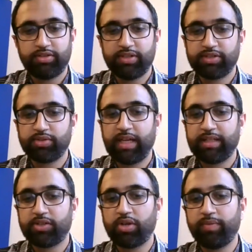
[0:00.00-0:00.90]
just to
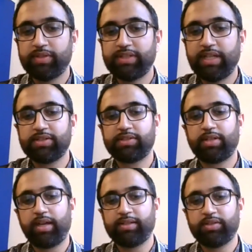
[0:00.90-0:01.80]
get the conversation
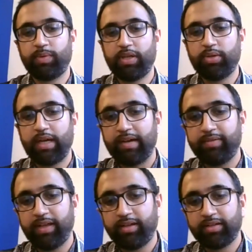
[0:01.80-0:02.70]
starting. So when you're
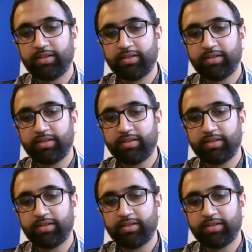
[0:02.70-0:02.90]
having